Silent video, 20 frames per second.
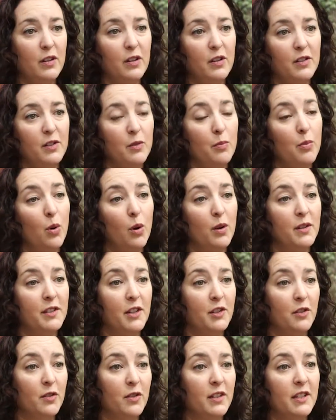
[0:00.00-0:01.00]
supports
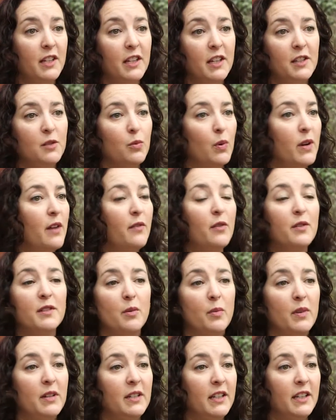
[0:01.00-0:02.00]
under the knees. Whatever
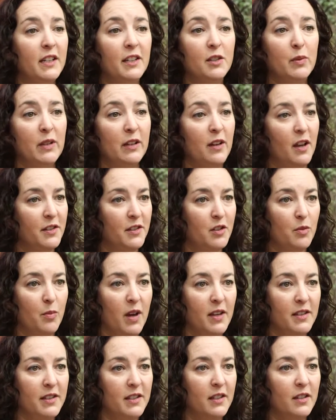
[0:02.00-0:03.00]
someone needs, we
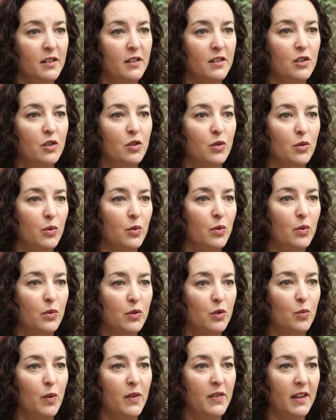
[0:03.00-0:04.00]
customize it to
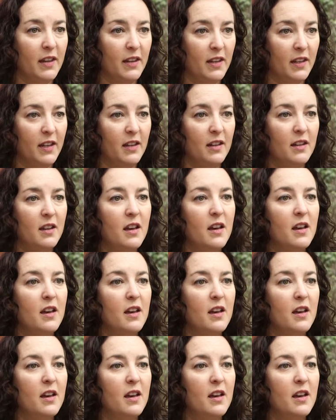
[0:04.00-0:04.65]
what they need.